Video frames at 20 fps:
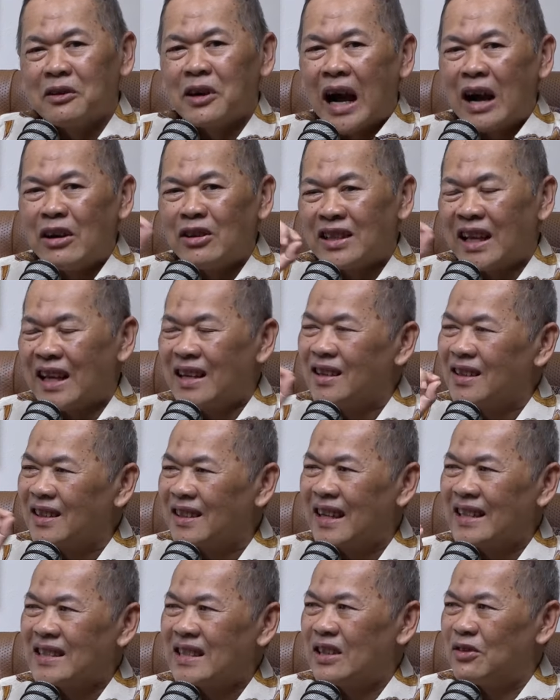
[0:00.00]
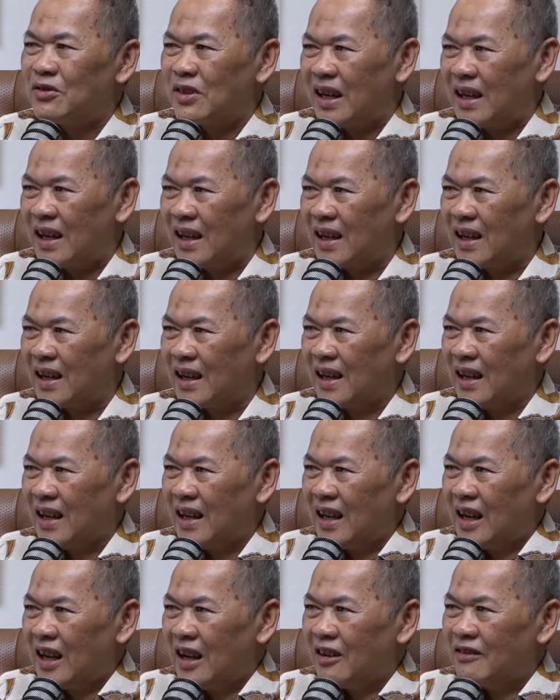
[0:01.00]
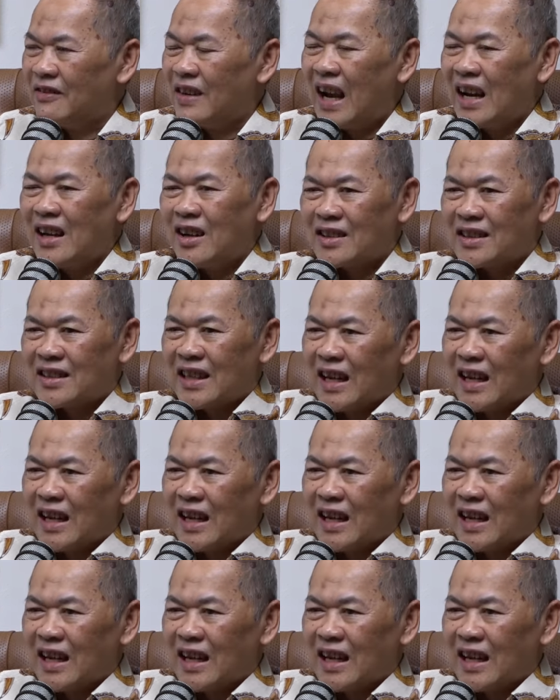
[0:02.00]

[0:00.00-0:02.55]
our technology is different. We are not